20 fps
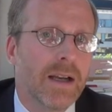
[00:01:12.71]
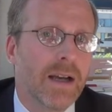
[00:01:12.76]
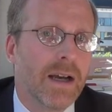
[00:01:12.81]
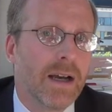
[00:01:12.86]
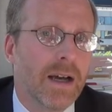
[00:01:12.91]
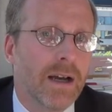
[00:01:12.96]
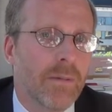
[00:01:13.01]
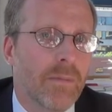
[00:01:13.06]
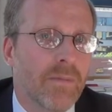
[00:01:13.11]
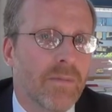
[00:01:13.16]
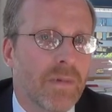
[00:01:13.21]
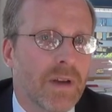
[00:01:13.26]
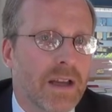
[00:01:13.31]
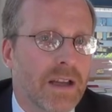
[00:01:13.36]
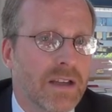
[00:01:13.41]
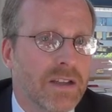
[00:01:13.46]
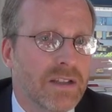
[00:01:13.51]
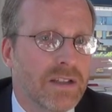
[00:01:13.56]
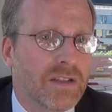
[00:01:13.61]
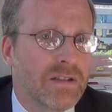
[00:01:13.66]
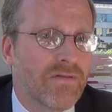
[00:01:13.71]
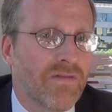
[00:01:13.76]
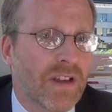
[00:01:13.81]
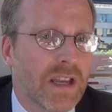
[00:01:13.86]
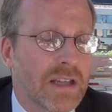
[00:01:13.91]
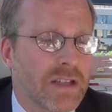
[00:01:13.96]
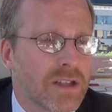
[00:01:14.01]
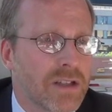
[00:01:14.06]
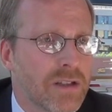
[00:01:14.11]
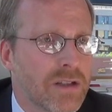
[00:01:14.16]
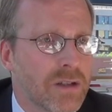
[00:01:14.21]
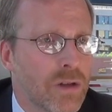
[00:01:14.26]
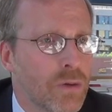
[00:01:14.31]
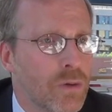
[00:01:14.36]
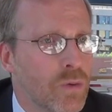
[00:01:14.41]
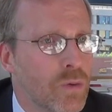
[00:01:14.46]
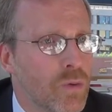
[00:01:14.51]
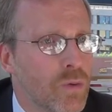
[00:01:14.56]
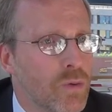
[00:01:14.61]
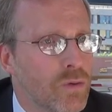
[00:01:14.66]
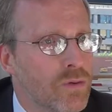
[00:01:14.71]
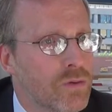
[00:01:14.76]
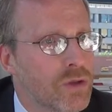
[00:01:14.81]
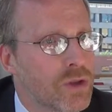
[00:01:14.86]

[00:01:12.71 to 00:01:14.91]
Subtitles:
has faced 2